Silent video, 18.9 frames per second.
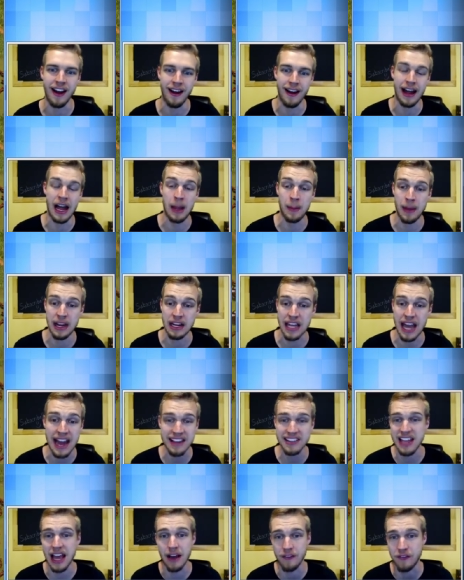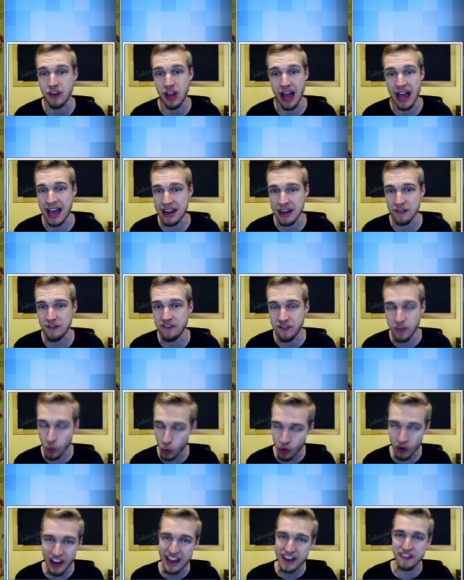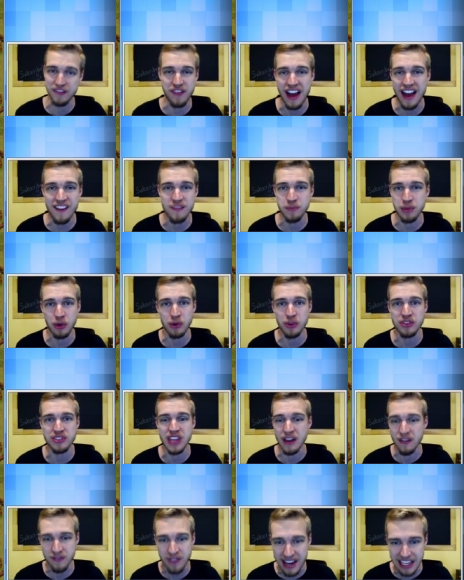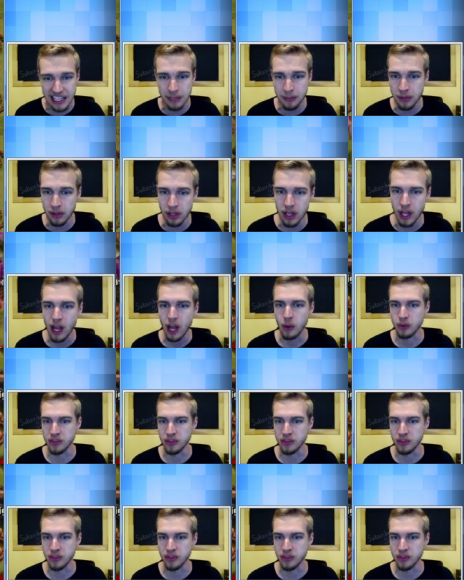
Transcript: Um, guys, I've got four out of five builders available.